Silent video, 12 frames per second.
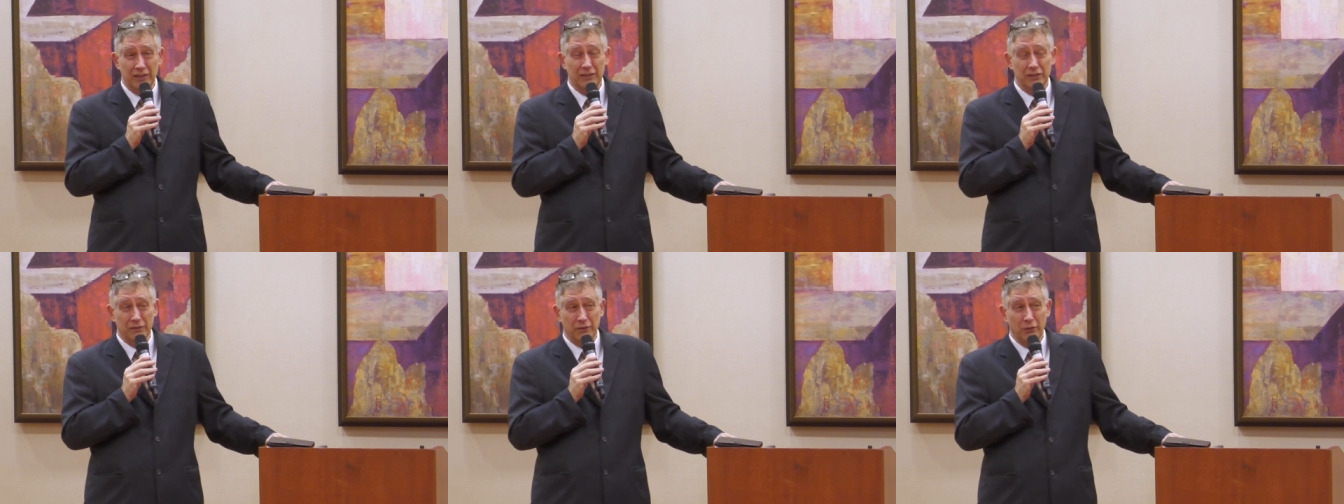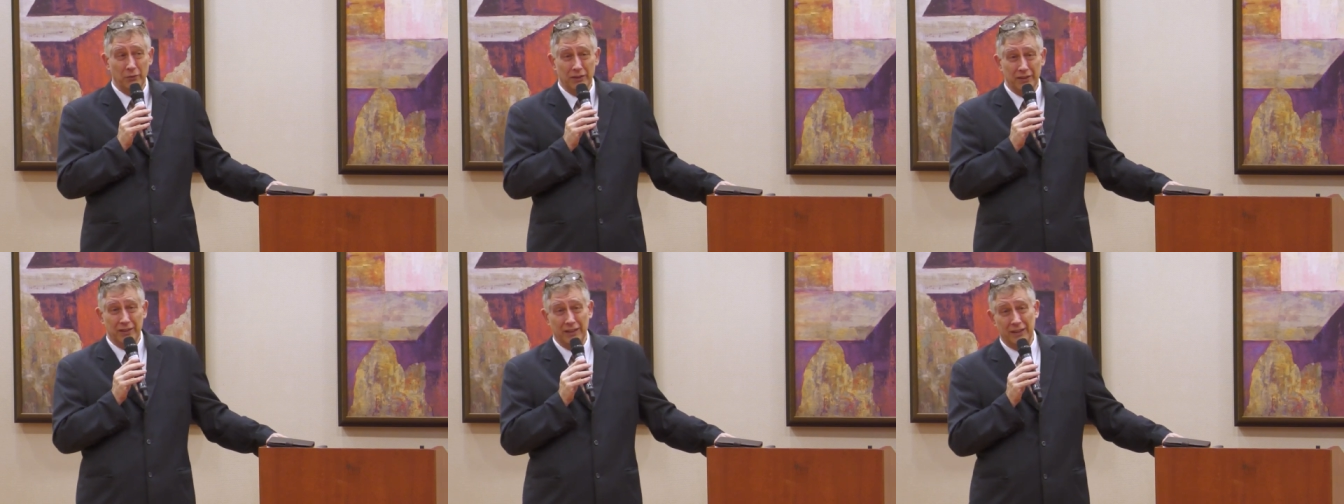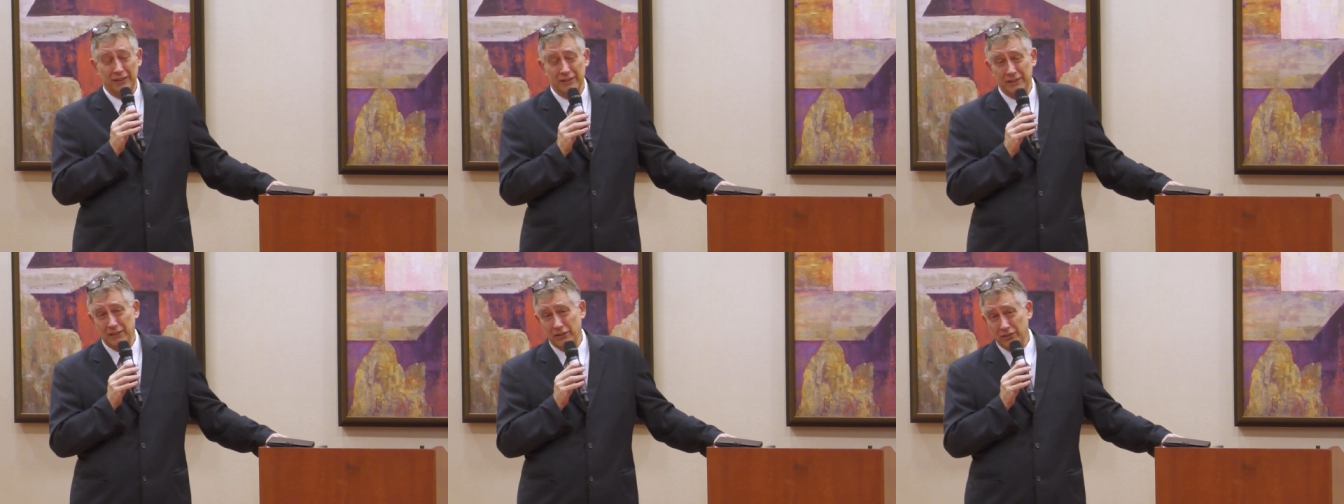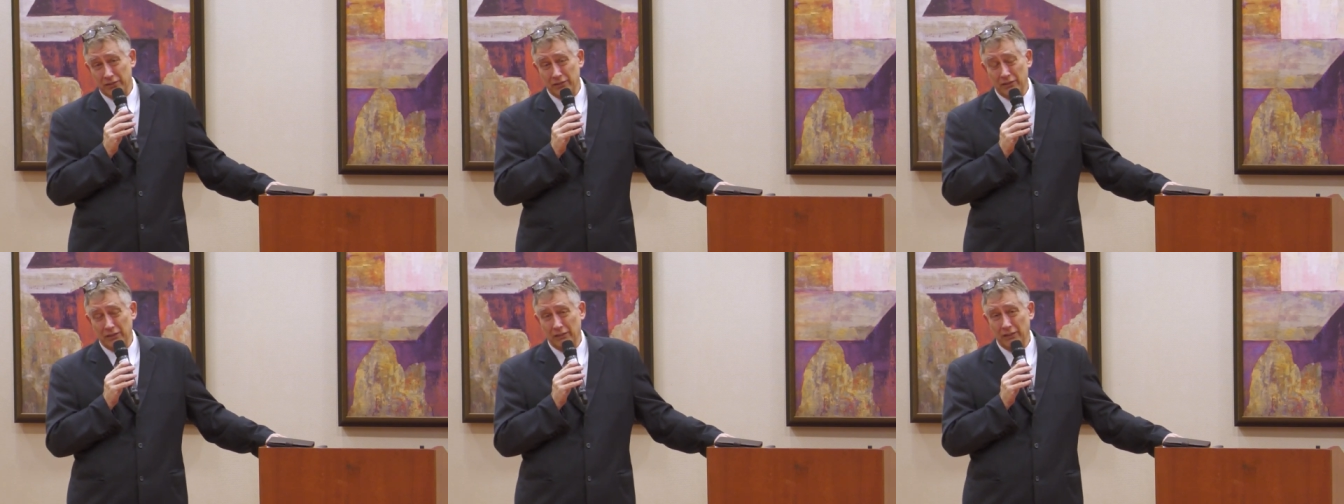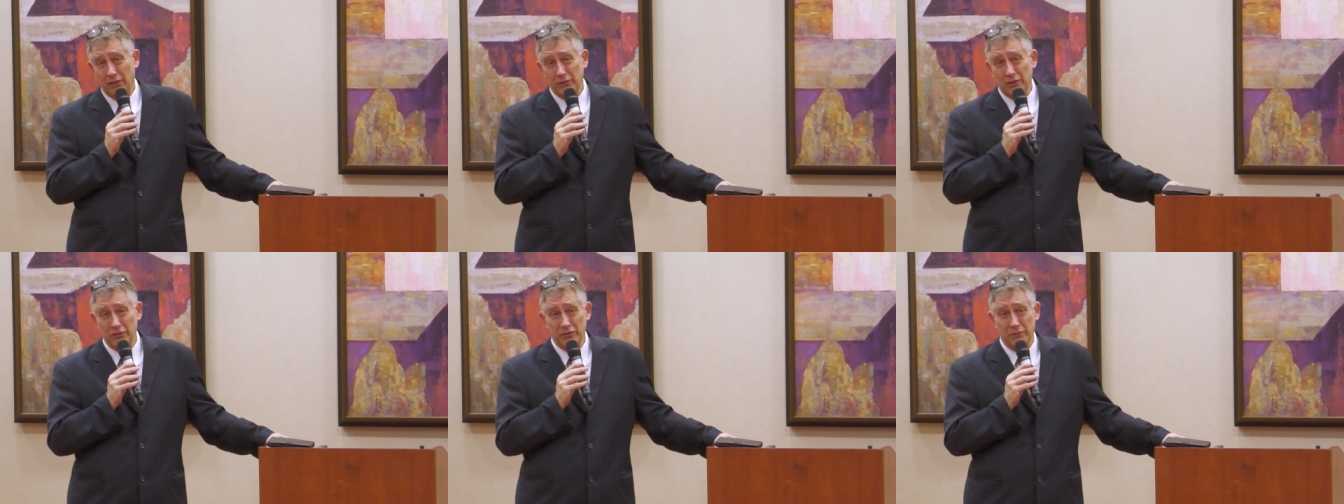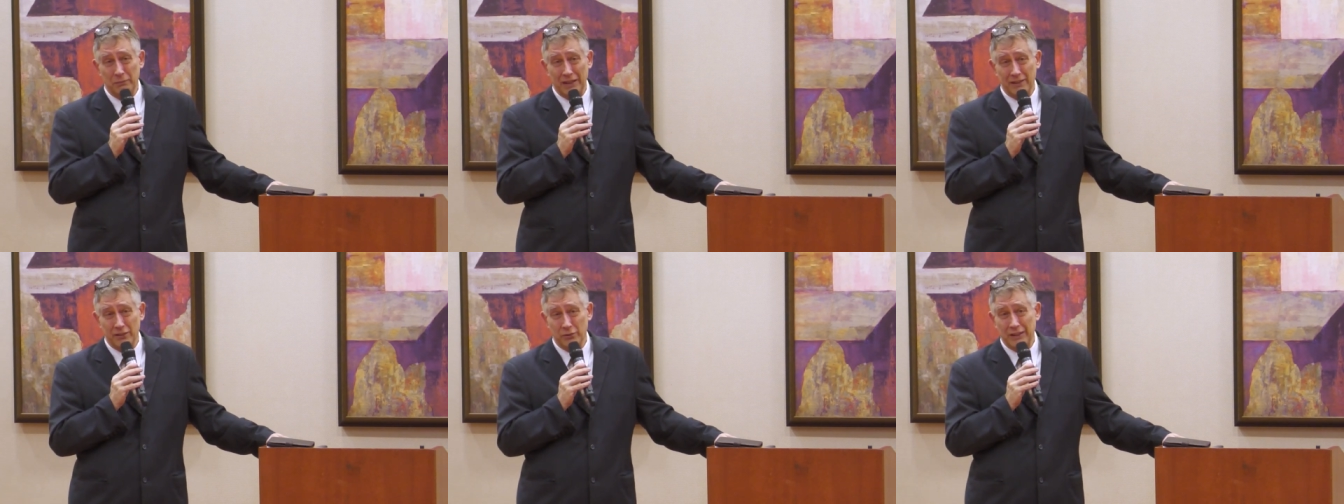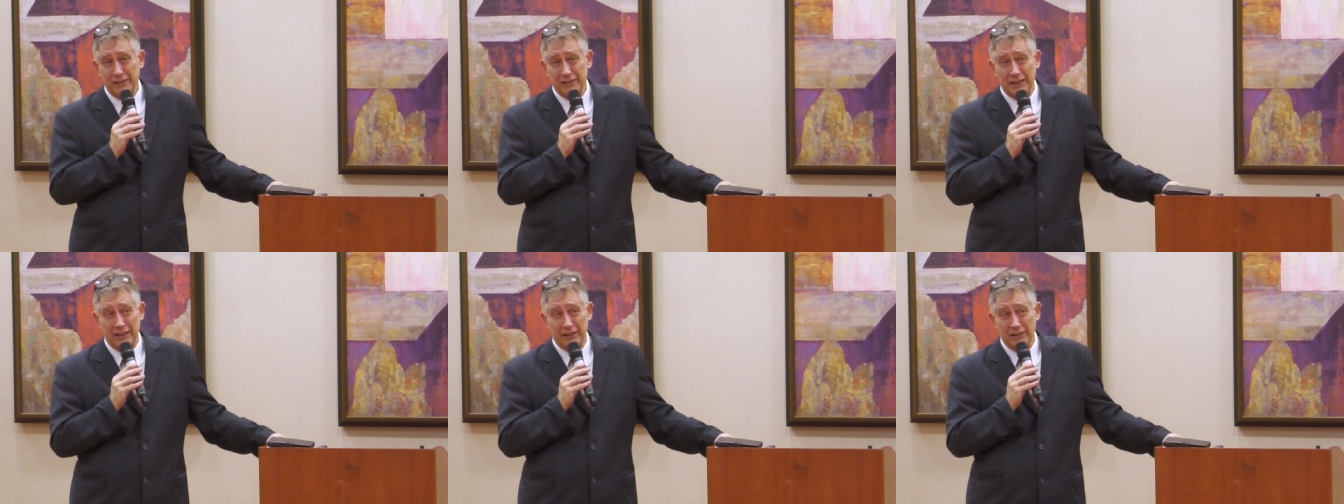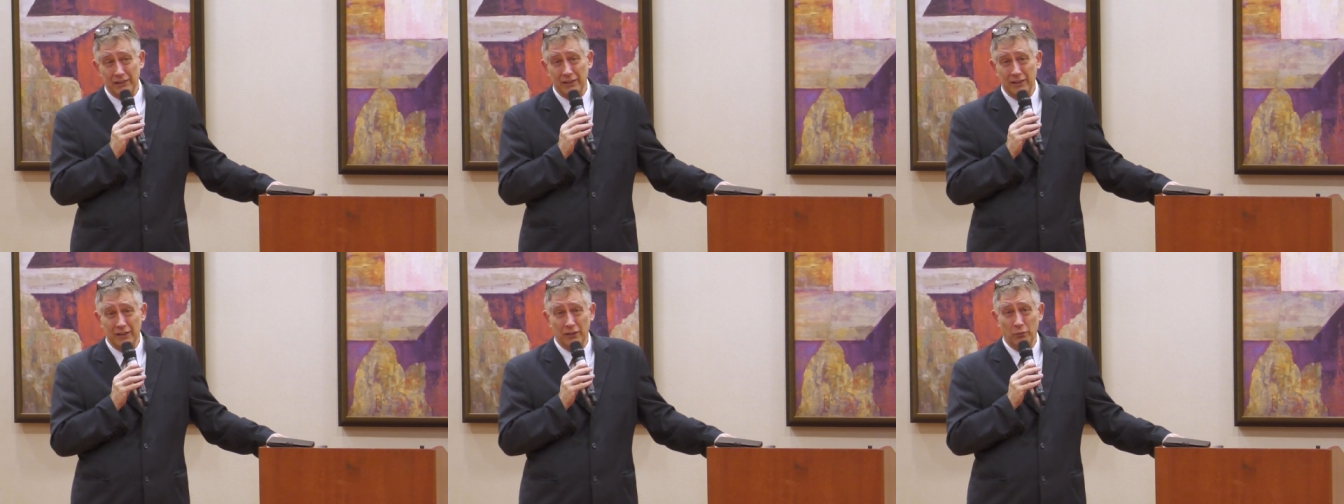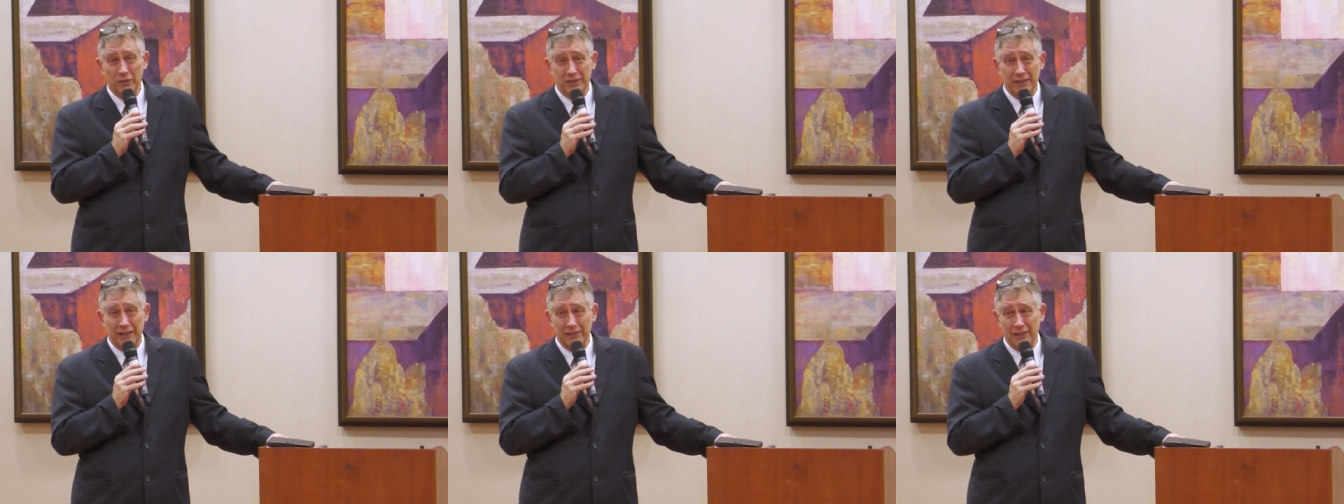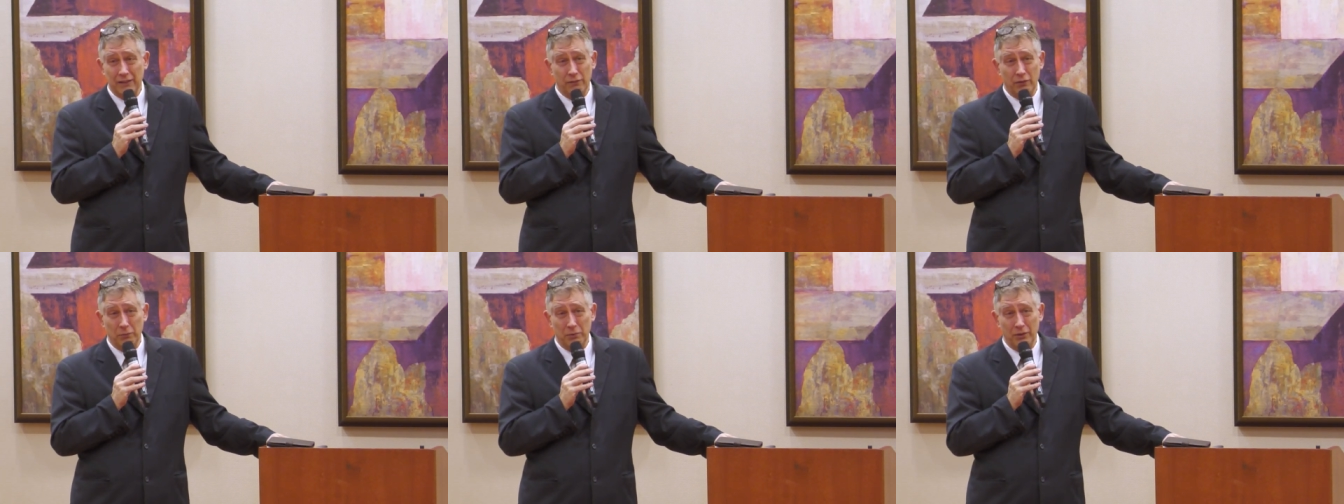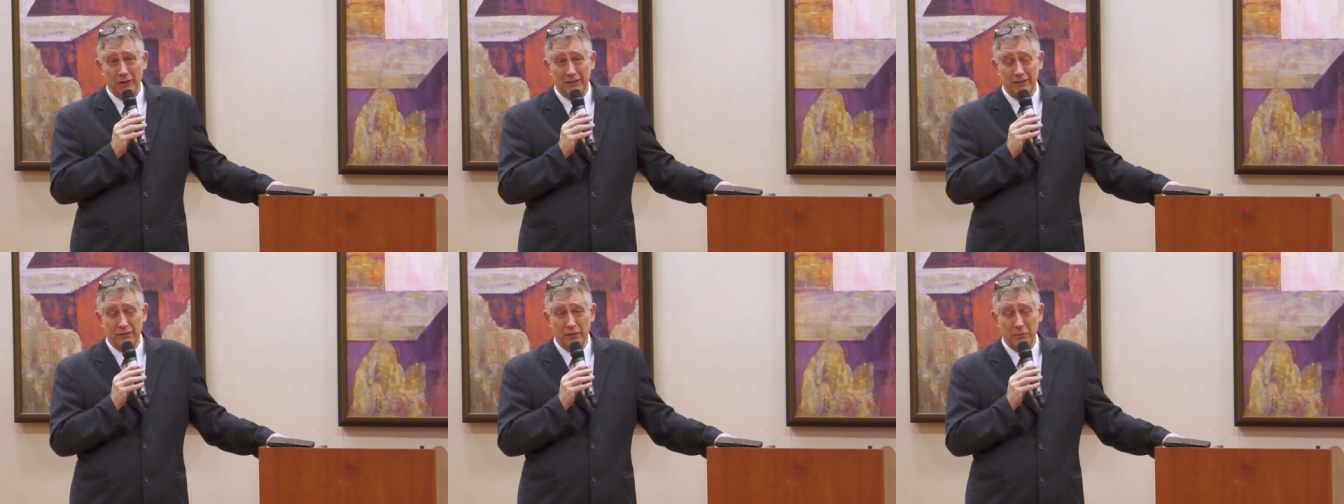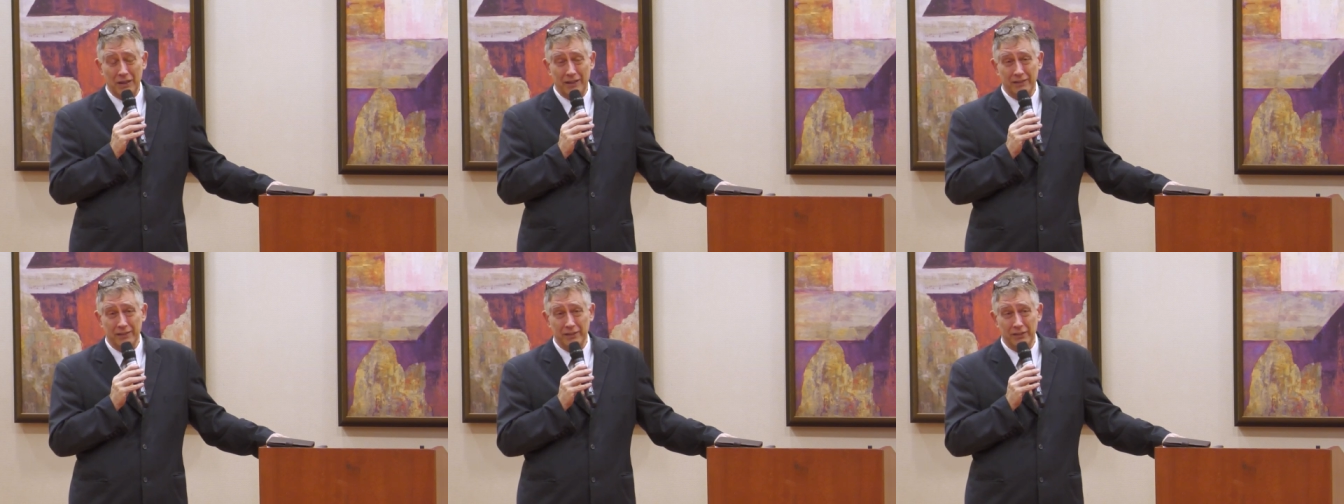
There's a few other things. There's low-dose methotrexate was tested for progressive M S.